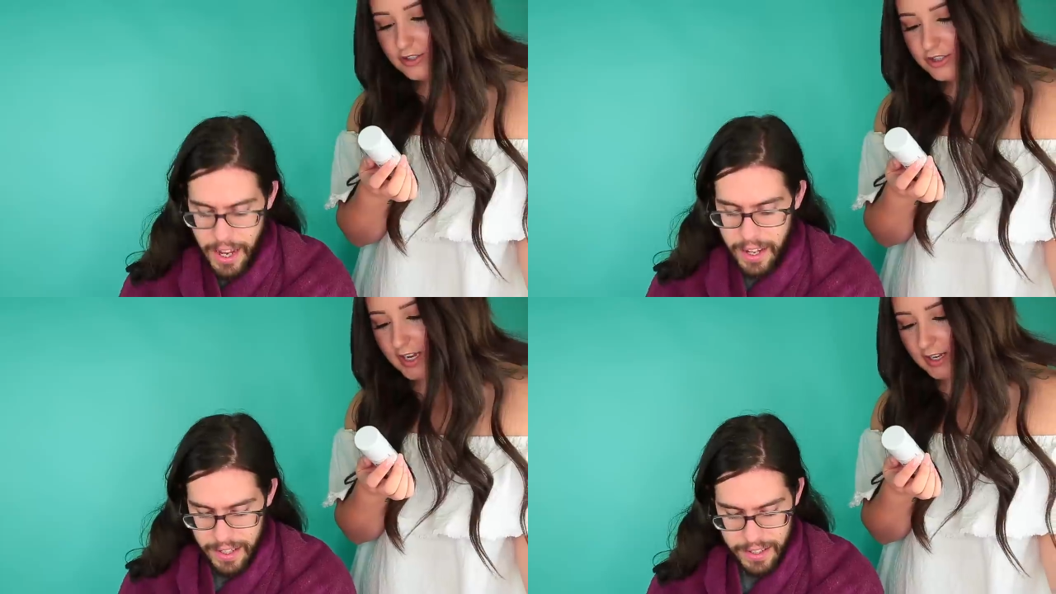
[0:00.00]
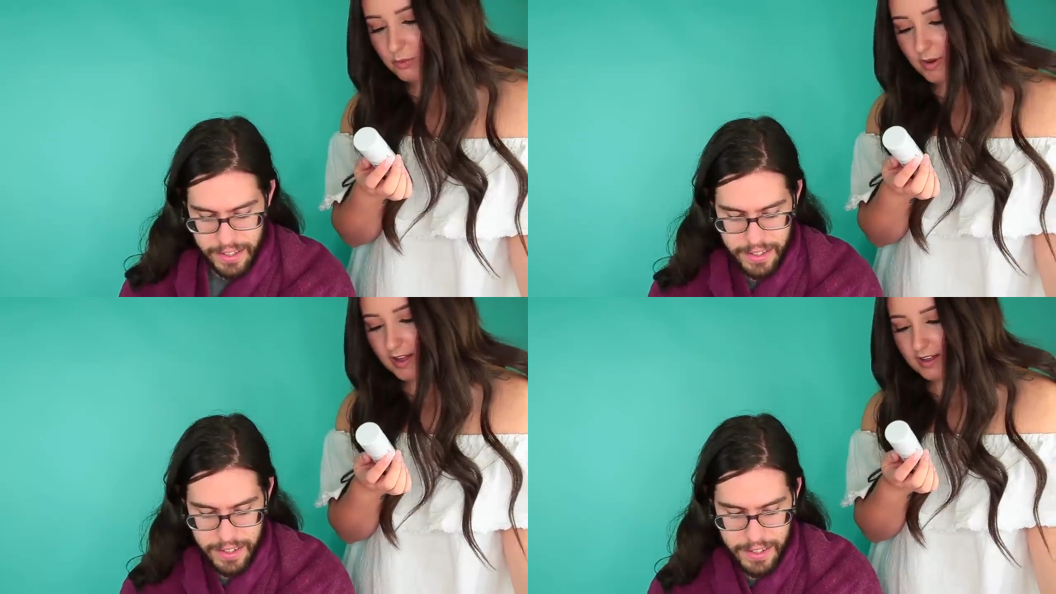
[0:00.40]
Speaker 1: Yeah.
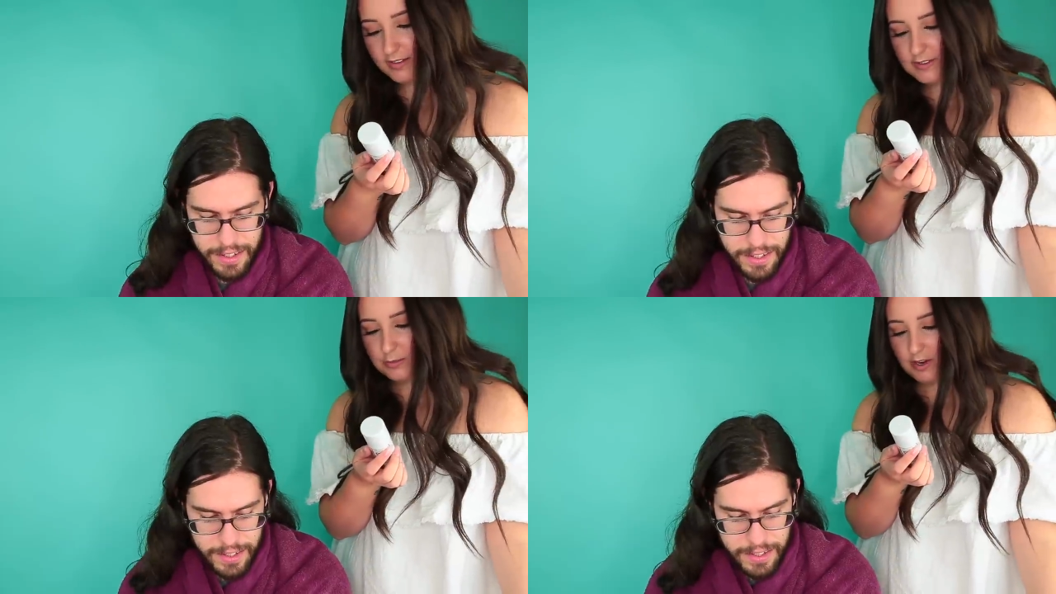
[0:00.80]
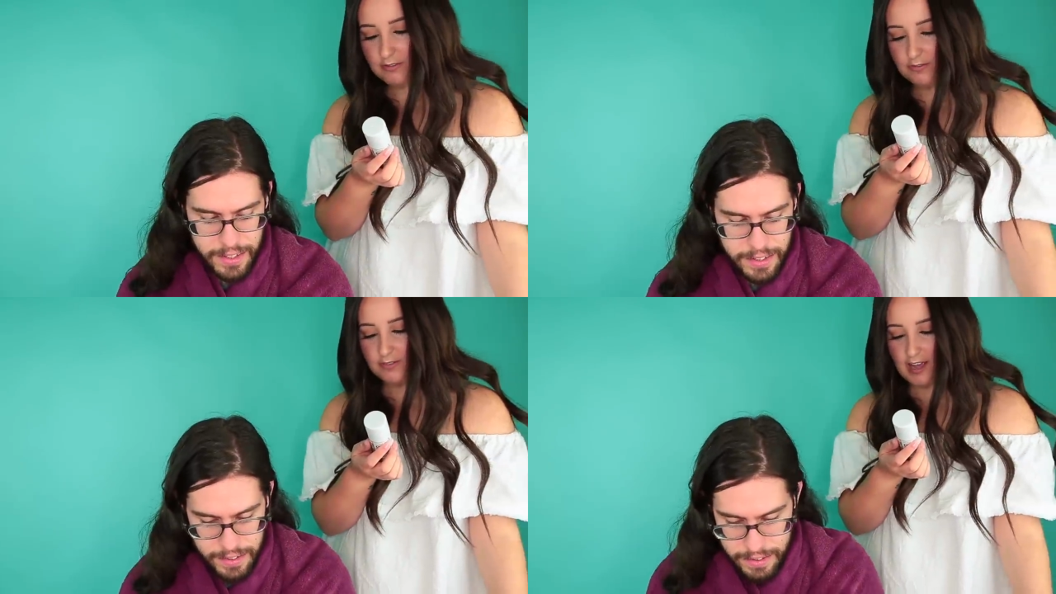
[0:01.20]
Shake well,
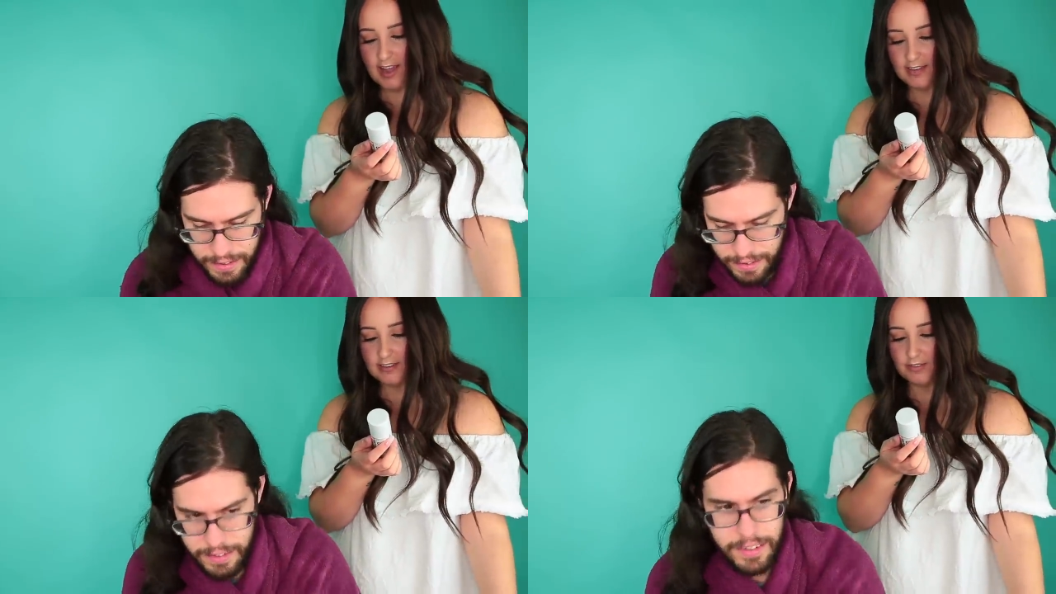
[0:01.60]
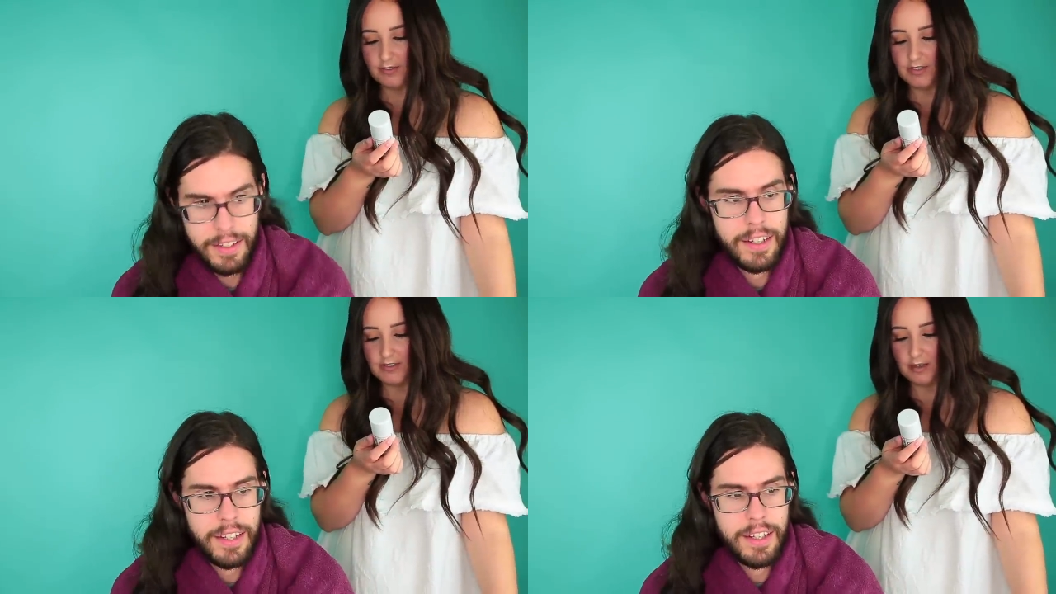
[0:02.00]
spray 10 to
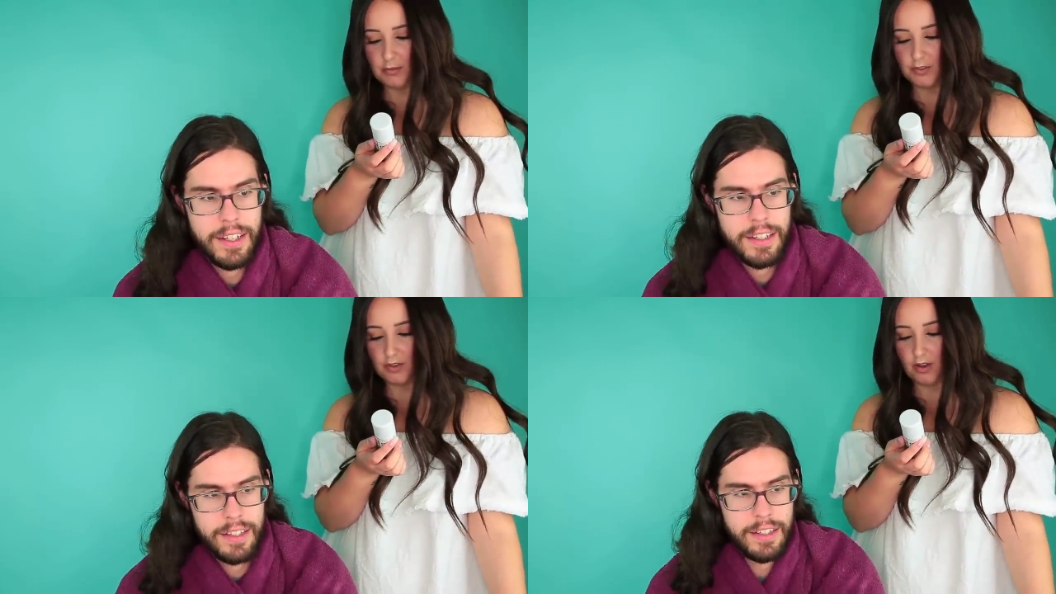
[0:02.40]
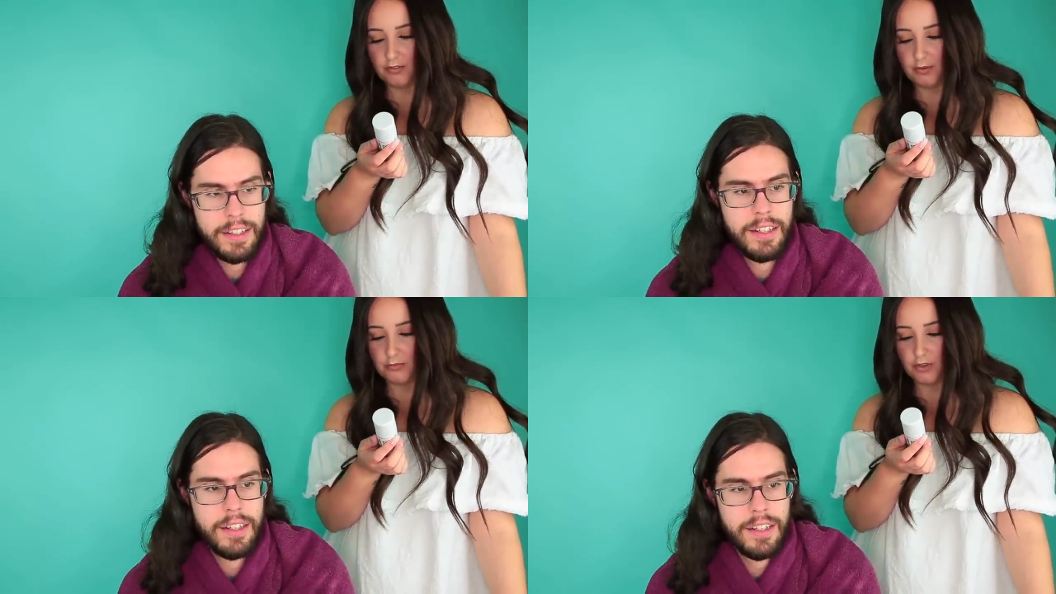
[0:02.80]
15 centimeters
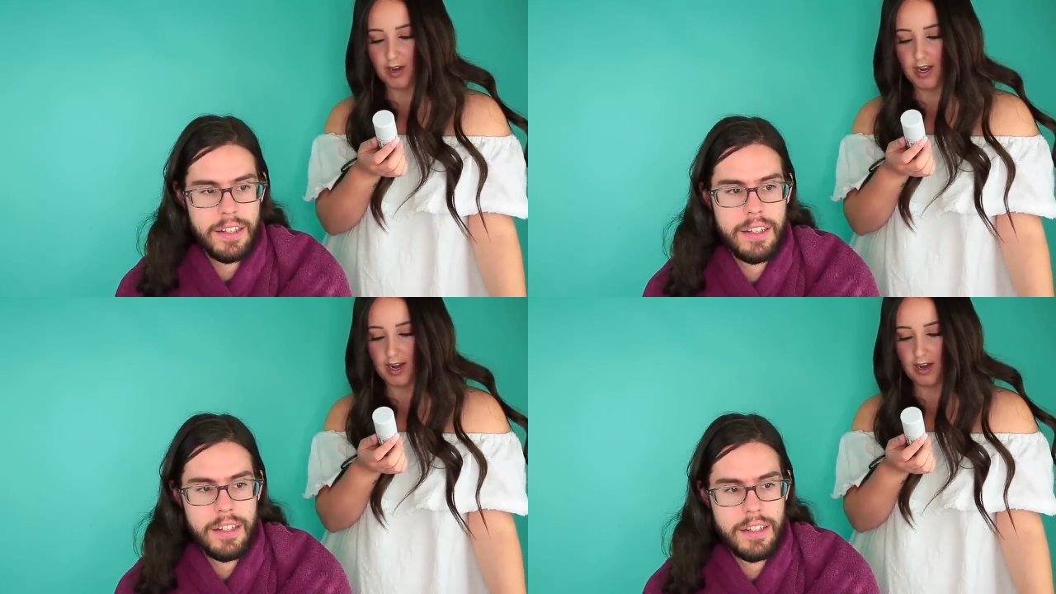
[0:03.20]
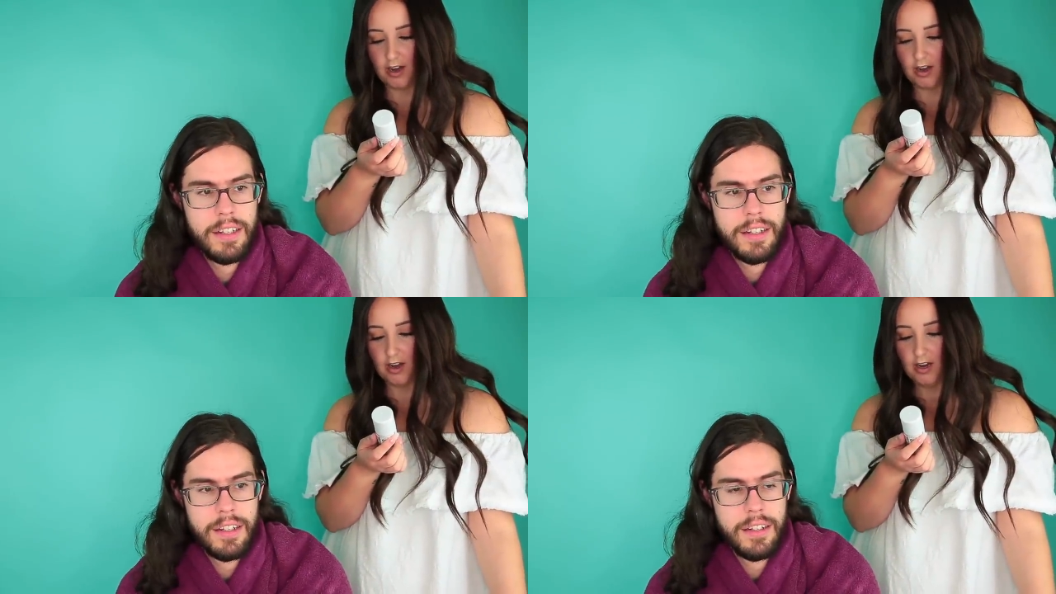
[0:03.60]
from dry
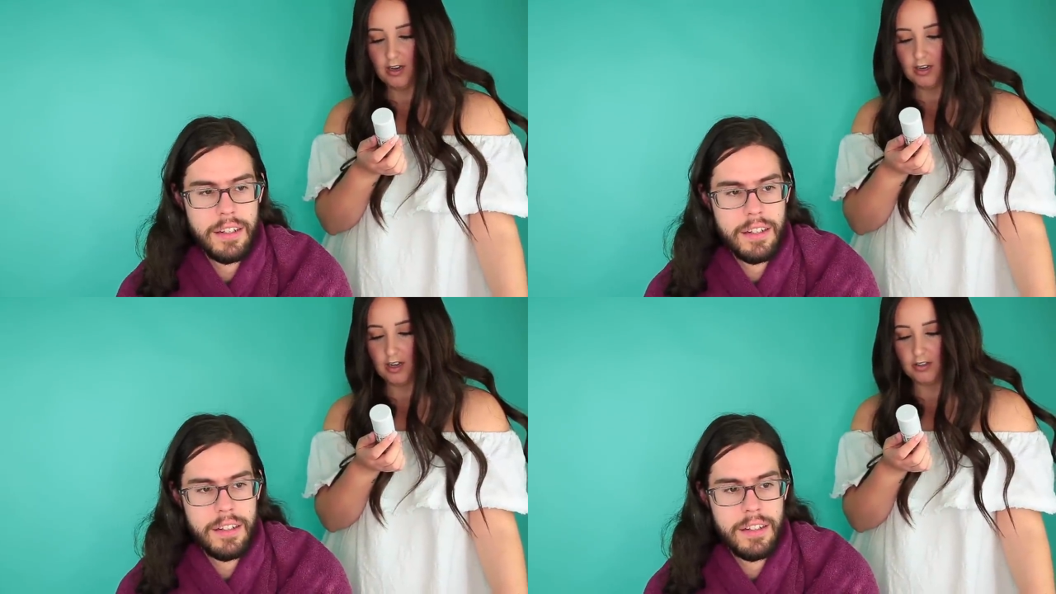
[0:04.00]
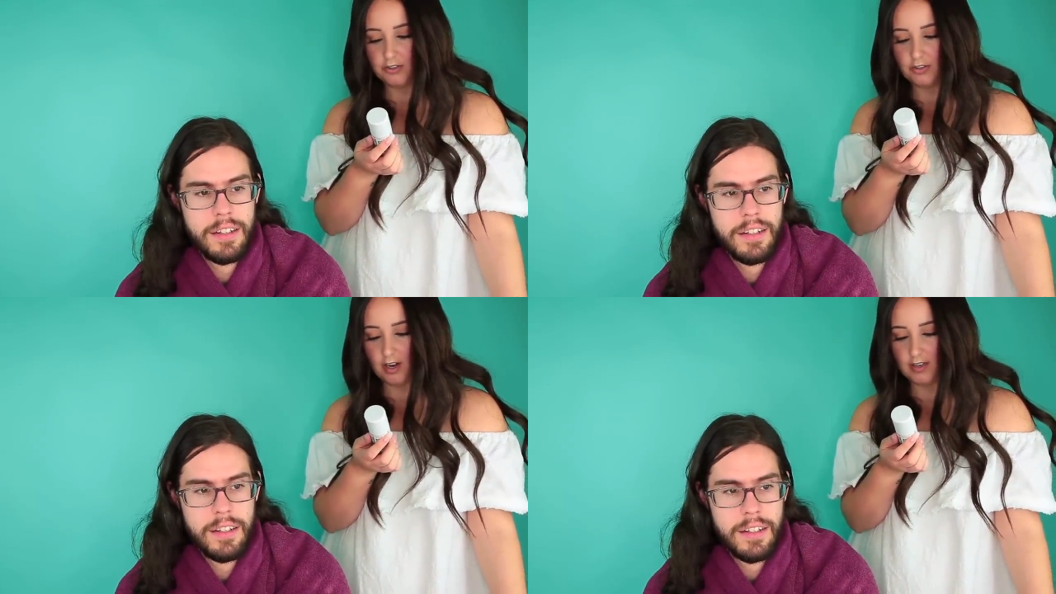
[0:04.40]
hair,
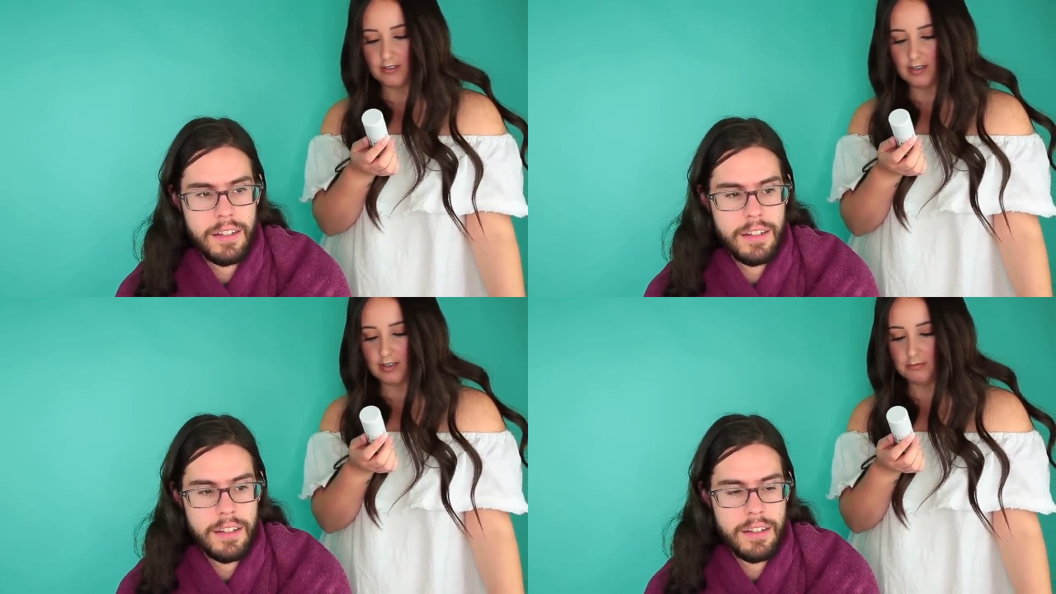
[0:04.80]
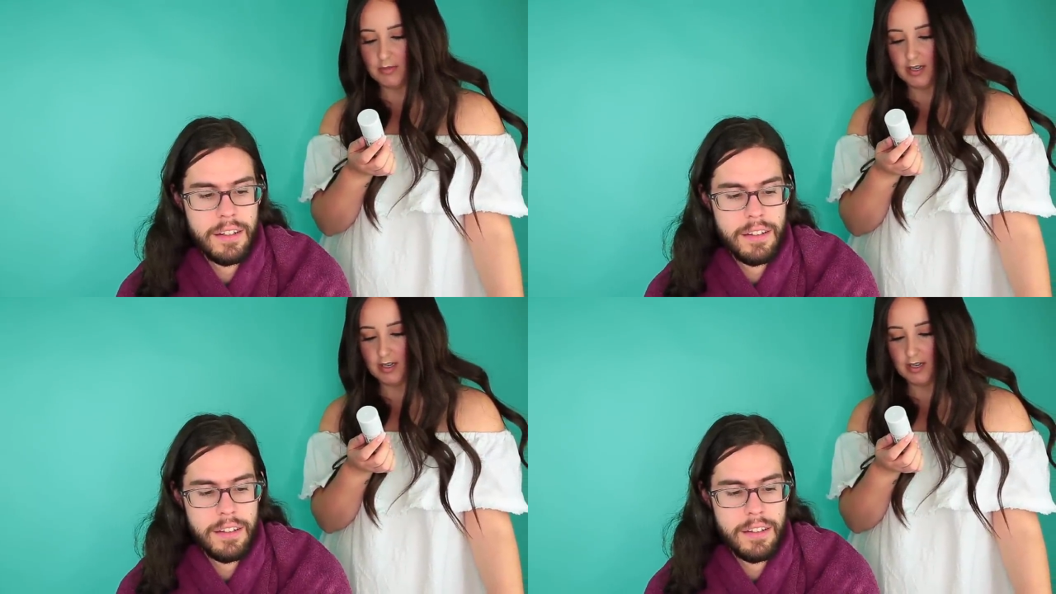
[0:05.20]
color dries in